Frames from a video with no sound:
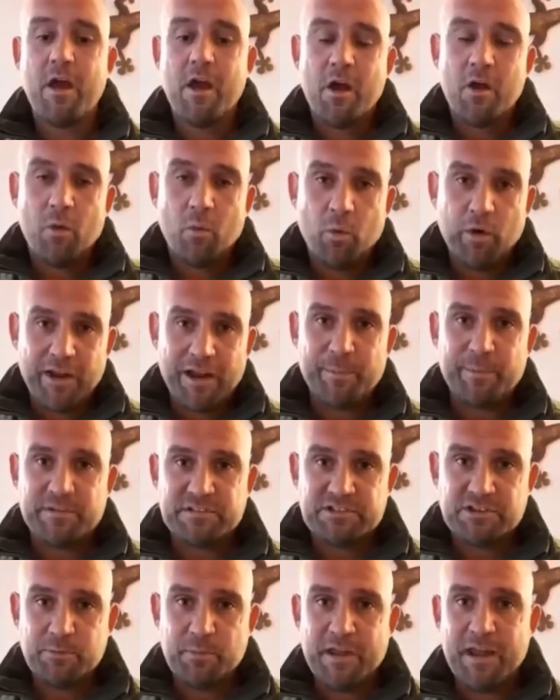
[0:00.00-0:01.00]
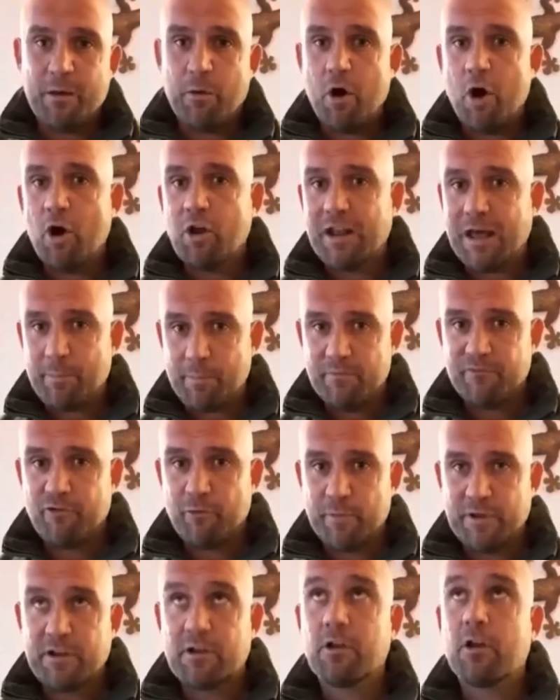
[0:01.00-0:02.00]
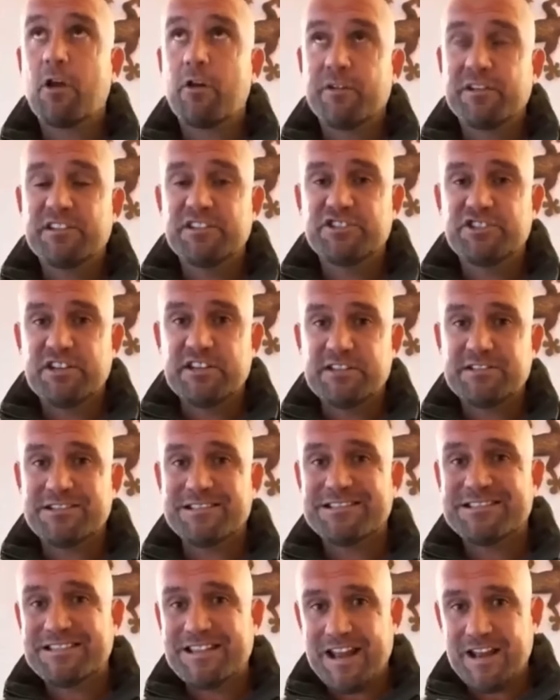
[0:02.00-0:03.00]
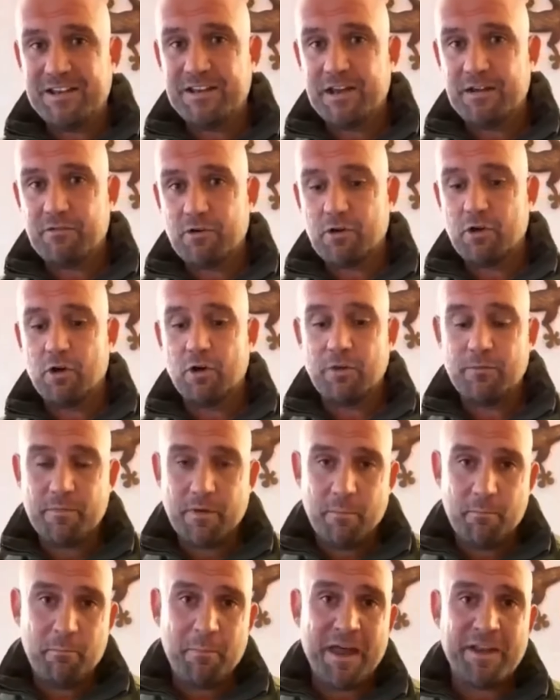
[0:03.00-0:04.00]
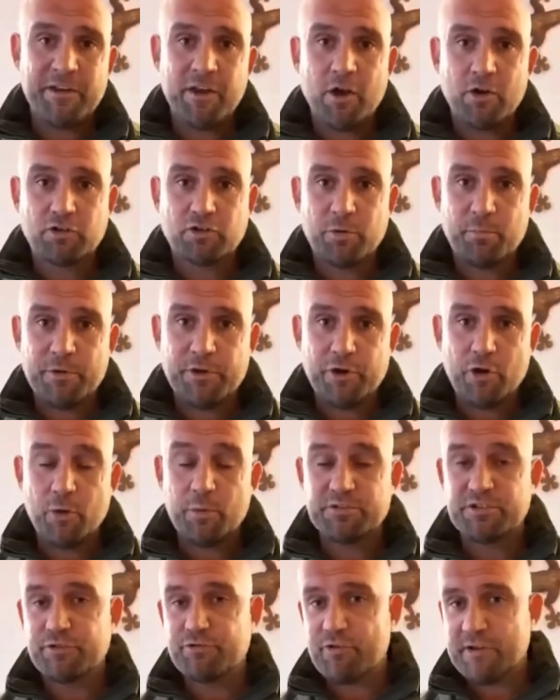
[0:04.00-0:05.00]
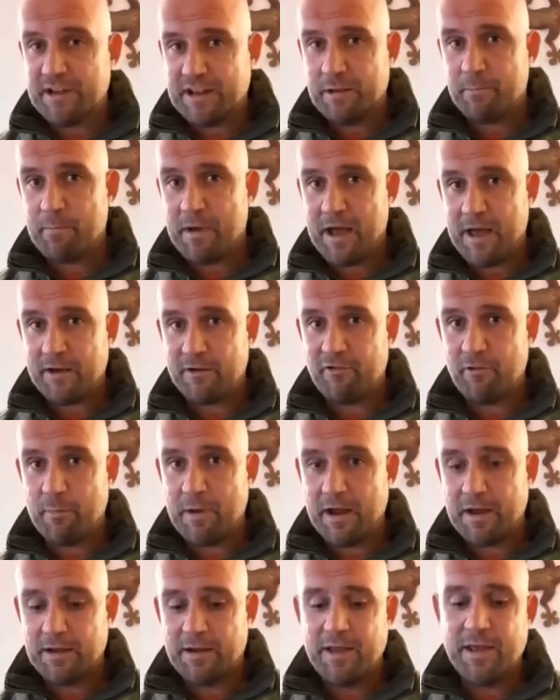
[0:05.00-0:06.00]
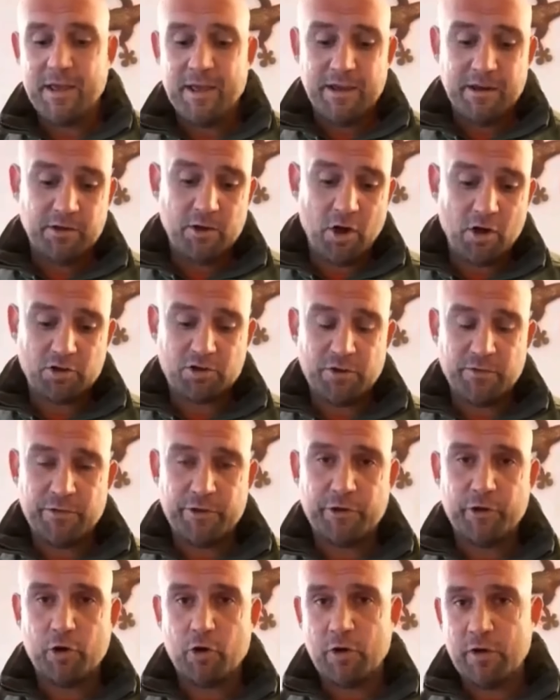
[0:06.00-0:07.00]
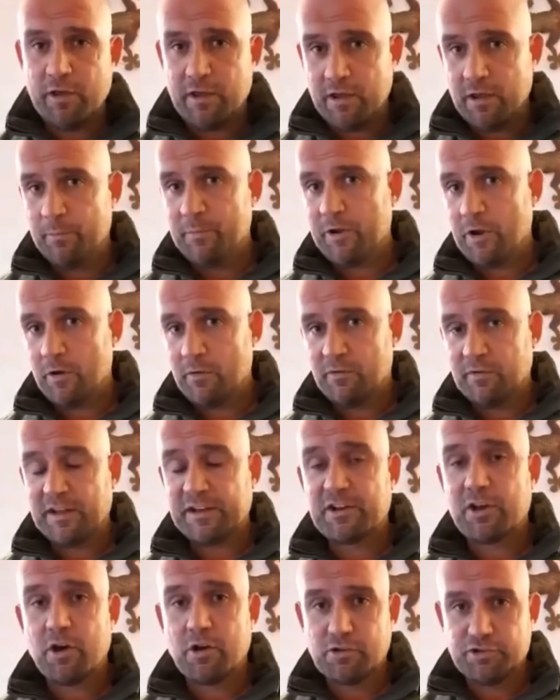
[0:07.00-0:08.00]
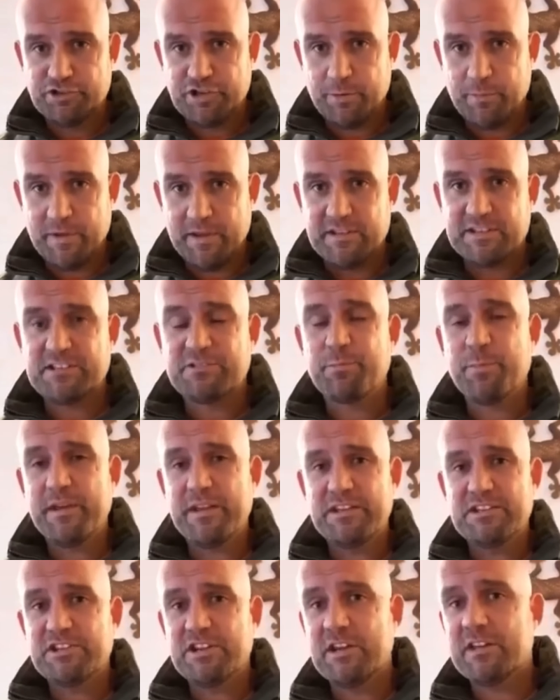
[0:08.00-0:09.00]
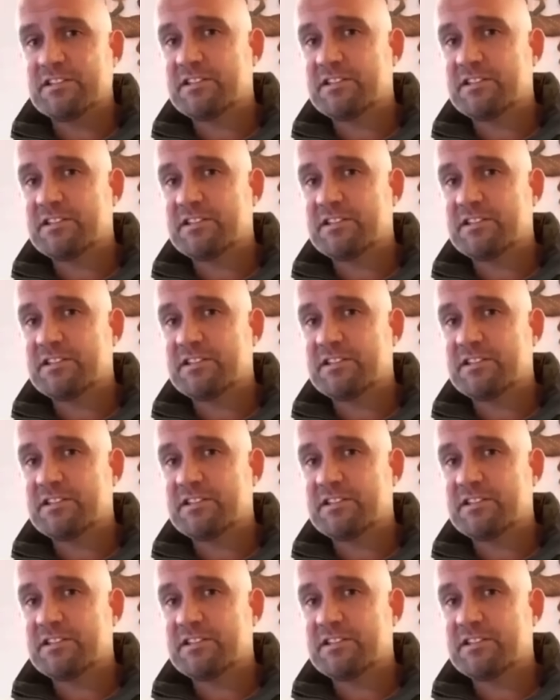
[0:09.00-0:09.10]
What happened to me, how it all happened for me, glory to Jesus. Ten year ago, a man knocked on my door, he was a drinking partner of mine. Knocked on the door, him and another lad called Jimmy. He says, PJ, he said,